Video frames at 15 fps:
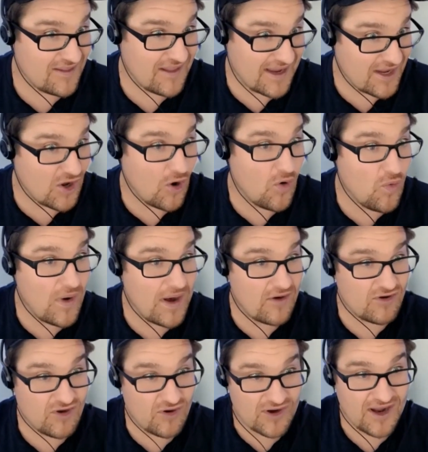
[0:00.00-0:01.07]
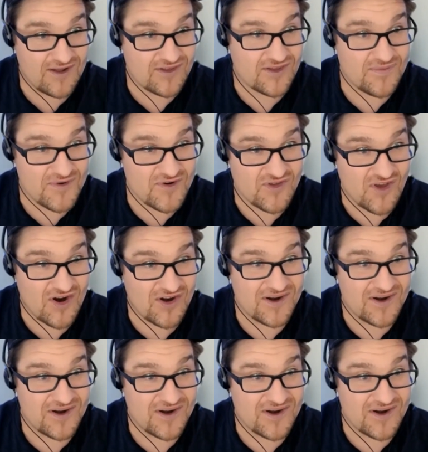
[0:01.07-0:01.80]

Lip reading: Like, go where your customers are.